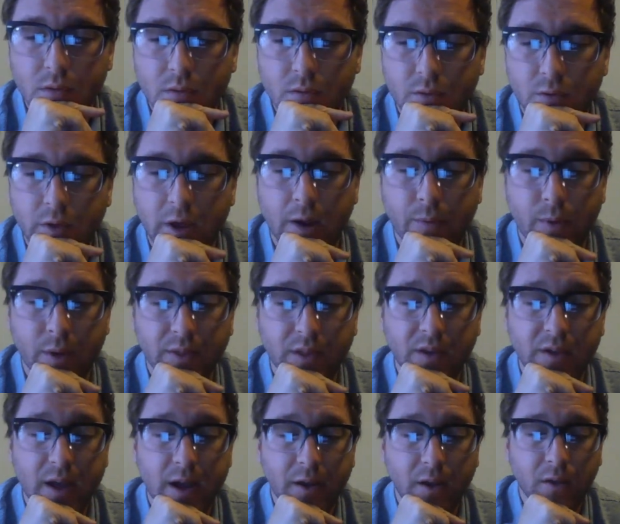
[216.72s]
so yeah, we went to
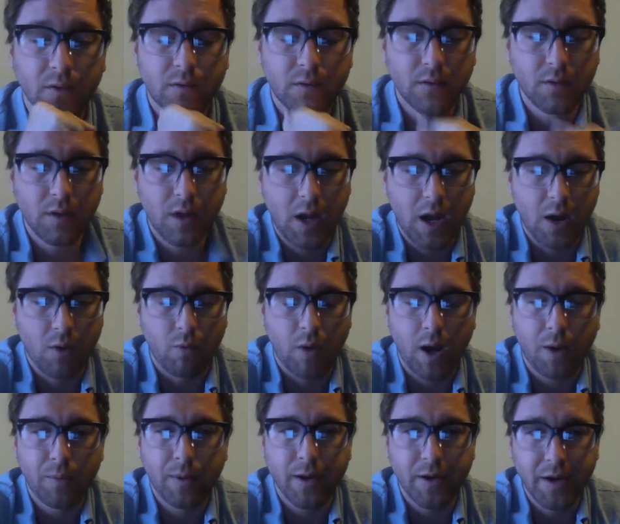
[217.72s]
Denny's, and
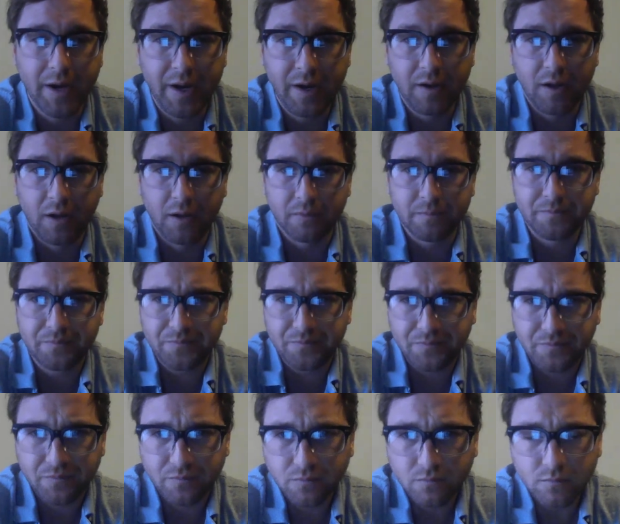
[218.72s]
while we were eating,
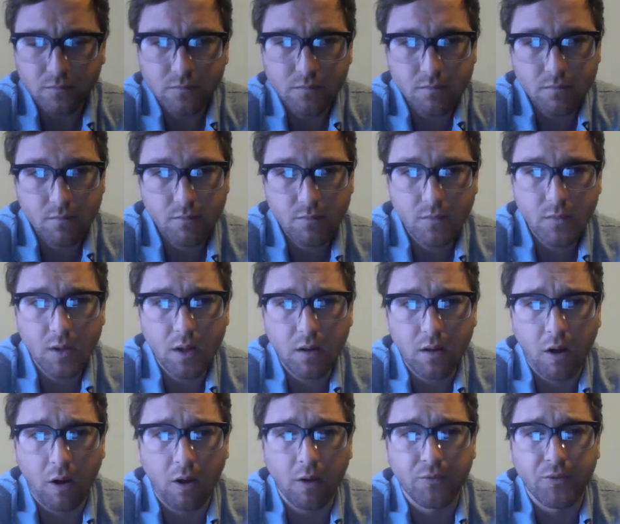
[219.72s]

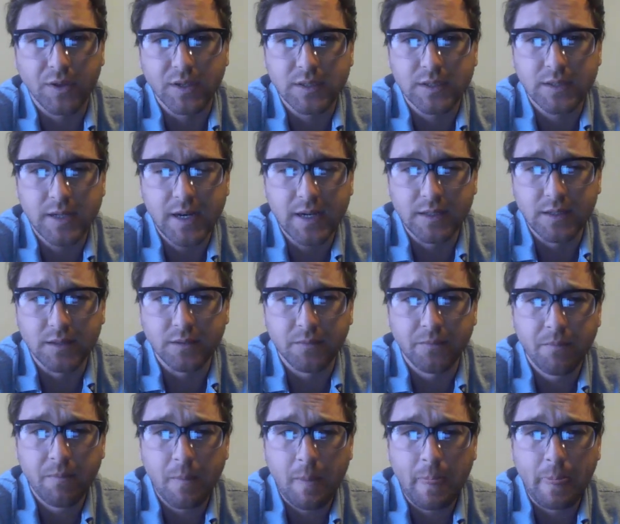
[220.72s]
all of a
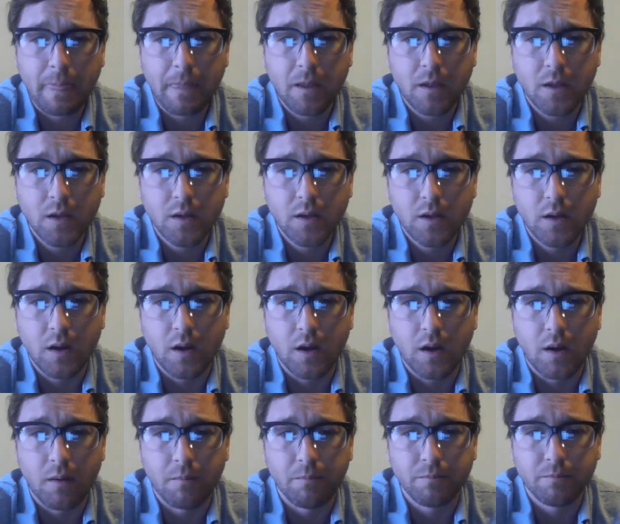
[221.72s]
sudden,
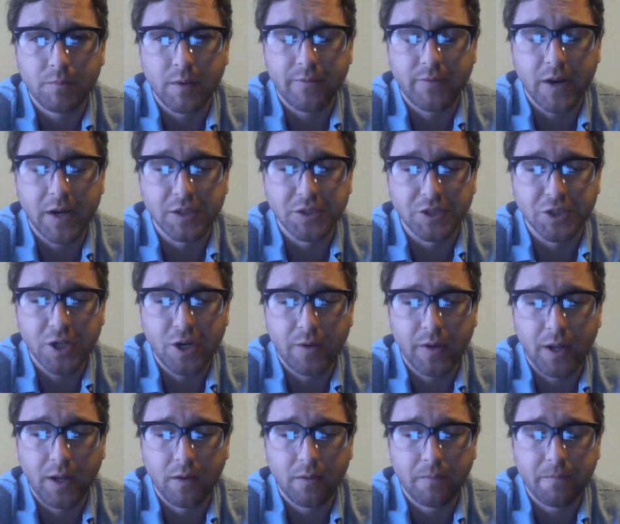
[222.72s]
um, my friend
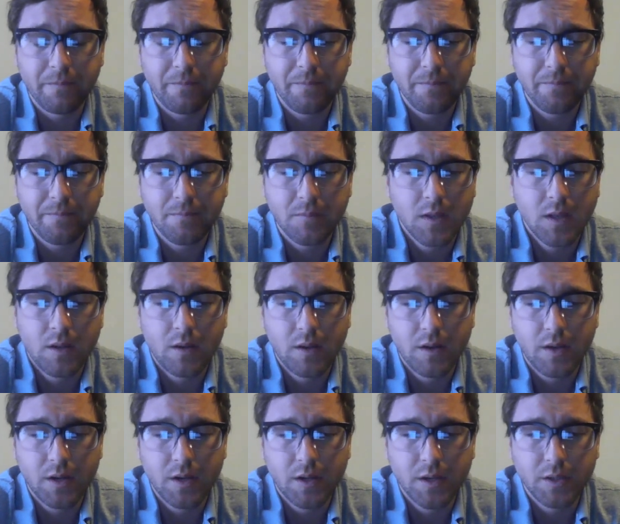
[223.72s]
Joey
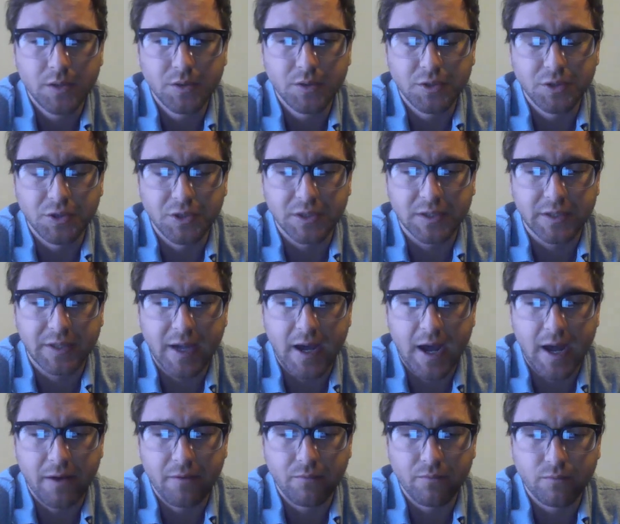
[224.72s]
just
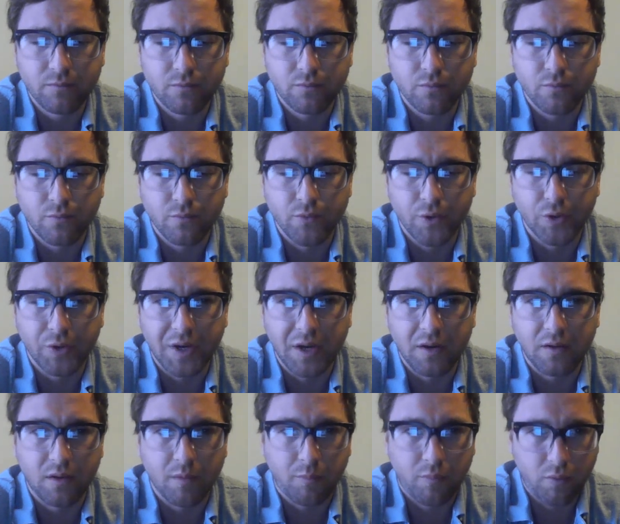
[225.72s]
got
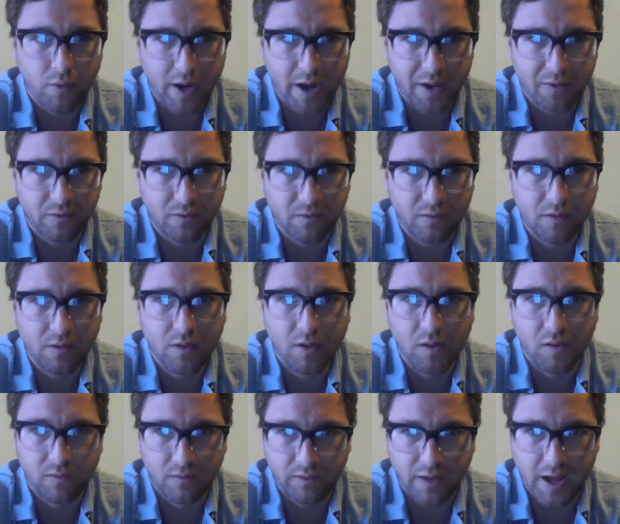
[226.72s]
really depressed
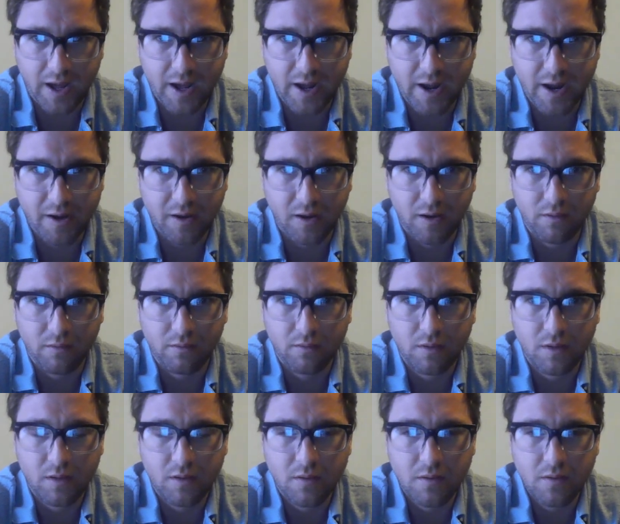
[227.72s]
and sad
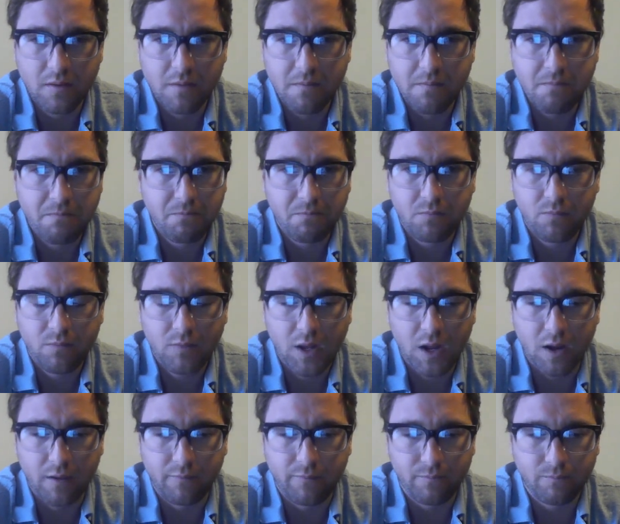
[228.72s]
and
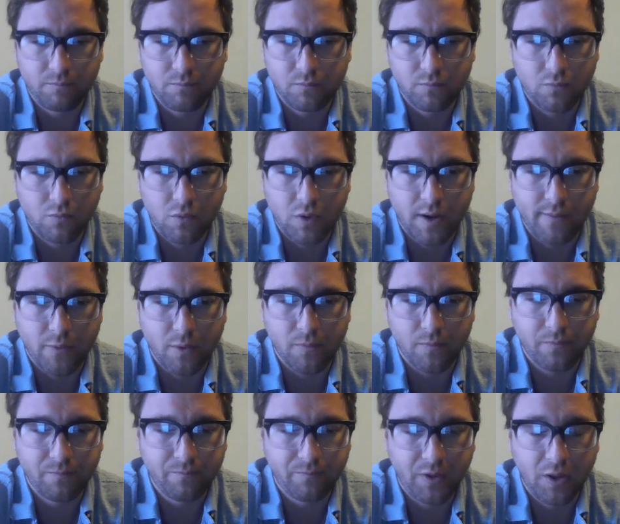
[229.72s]
and
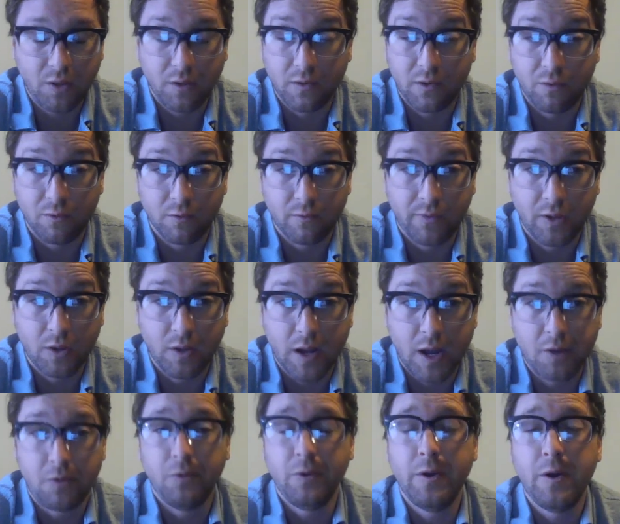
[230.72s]
whatever feelings he was feeling,
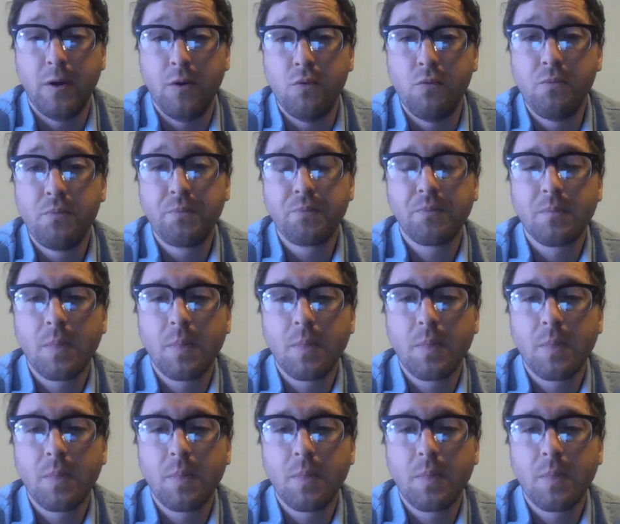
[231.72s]
I don't know